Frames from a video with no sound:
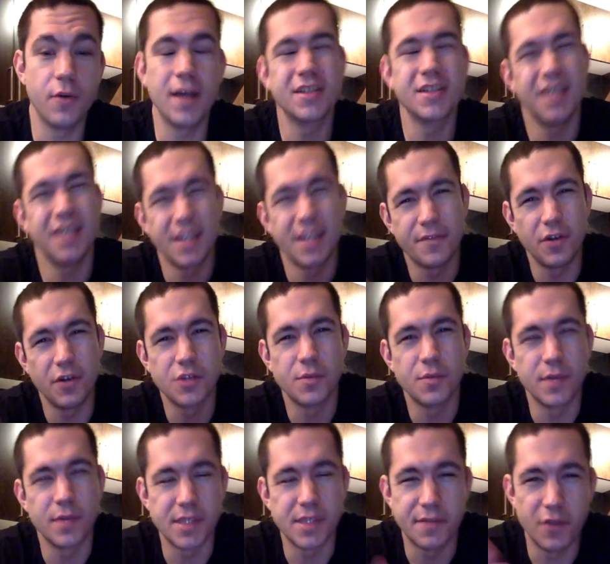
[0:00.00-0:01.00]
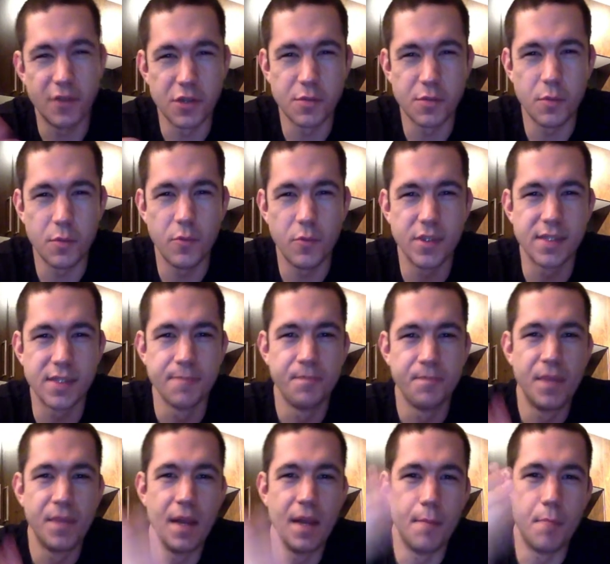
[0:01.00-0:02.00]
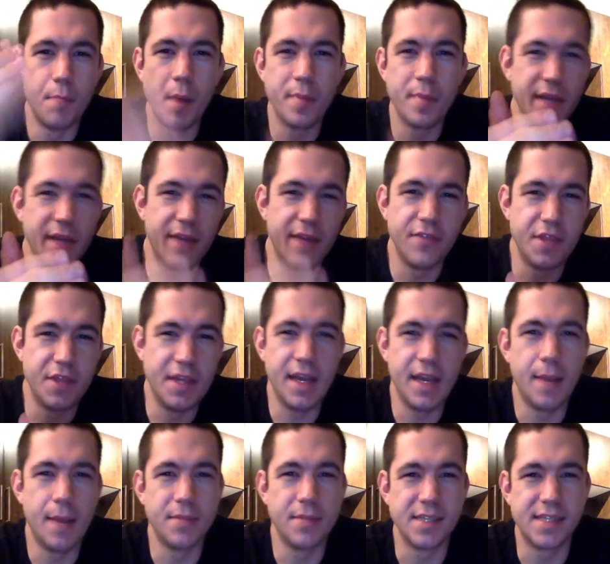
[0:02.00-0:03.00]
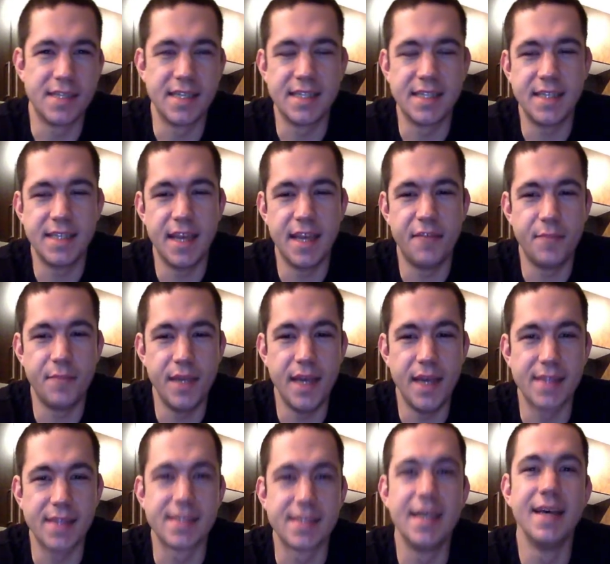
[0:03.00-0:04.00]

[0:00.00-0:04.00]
Actually, not the first one, because the first one was bumping everything up to 60 FPS.